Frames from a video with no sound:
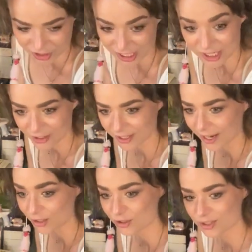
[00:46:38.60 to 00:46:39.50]
sit on the
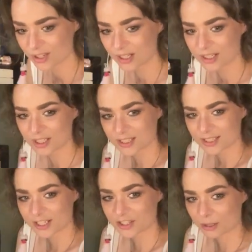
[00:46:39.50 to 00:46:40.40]
couch
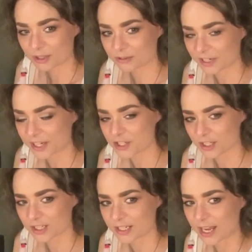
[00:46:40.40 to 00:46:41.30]
in the summer
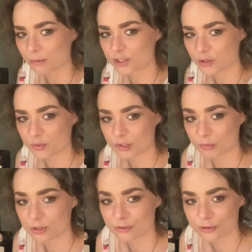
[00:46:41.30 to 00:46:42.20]
vacation, and I would just wouldn't
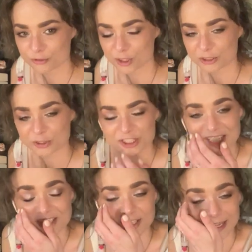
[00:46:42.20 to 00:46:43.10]
move for
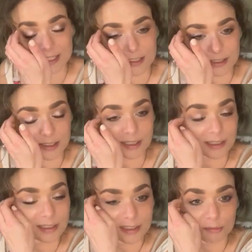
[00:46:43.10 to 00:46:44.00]
days on end
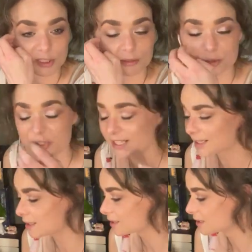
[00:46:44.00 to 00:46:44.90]
because I was
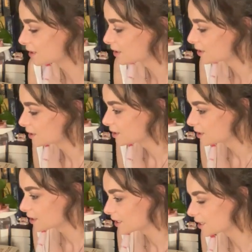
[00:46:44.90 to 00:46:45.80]
reading.
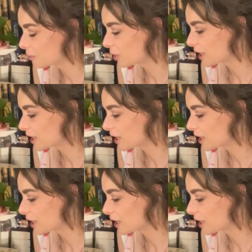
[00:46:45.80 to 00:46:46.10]
And